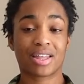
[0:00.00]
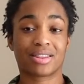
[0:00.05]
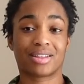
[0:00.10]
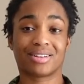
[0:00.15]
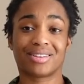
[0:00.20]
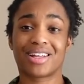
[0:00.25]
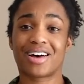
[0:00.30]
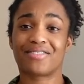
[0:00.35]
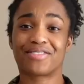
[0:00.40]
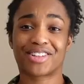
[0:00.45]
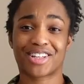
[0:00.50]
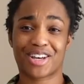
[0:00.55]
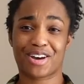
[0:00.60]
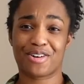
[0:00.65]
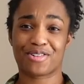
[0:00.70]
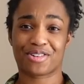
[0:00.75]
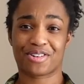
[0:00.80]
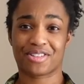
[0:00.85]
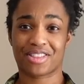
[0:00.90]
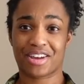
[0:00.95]
The lovely
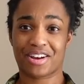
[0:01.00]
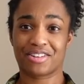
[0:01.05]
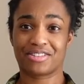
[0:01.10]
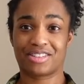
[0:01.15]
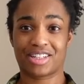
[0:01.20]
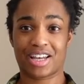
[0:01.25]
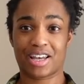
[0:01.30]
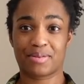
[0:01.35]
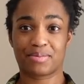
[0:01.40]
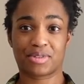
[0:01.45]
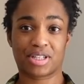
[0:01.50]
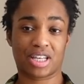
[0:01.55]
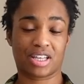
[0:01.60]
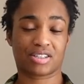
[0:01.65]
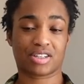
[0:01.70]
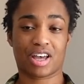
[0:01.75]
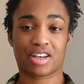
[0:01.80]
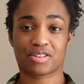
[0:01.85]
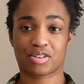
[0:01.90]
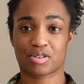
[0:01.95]
owner there, Dibbs,
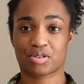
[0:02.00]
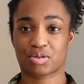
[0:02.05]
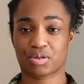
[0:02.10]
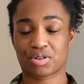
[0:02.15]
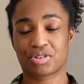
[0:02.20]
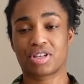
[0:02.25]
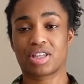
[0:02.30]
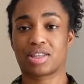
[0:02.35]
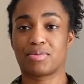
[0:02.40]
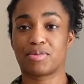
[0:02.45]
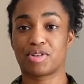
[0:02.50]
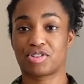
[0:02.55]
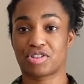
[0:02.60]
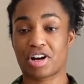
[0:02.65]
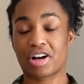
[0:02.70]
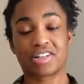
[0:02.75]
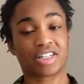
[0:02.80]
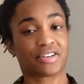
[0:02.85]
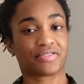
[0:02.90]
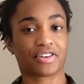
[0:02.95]
is also sourcing the
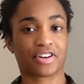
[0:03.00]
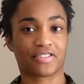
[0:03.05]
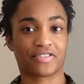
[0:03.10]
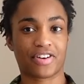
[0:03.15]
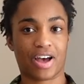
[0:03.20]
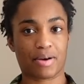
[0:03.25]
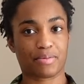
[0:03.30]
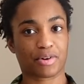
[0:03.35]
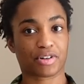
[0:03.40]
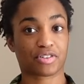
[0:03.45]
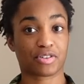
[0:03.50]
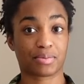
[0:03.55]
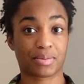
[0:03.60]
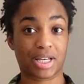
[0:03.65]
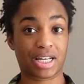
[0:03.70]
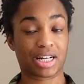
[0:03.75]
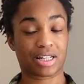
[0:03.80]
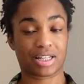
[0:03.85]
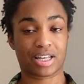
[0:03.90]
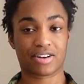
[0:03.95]
majority of her fabrics from
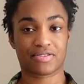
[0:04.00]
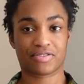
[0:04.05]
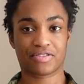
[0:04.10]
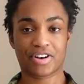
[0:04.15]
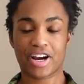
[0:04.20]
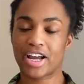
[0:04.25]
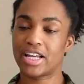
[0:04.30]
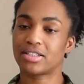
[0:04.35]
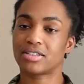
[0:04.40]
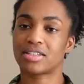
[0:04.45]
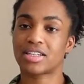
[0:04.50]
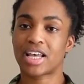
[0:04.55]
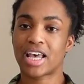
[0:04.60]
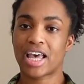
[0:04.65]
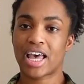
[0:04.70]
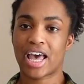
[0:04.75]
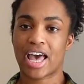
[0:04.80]
Italy and France,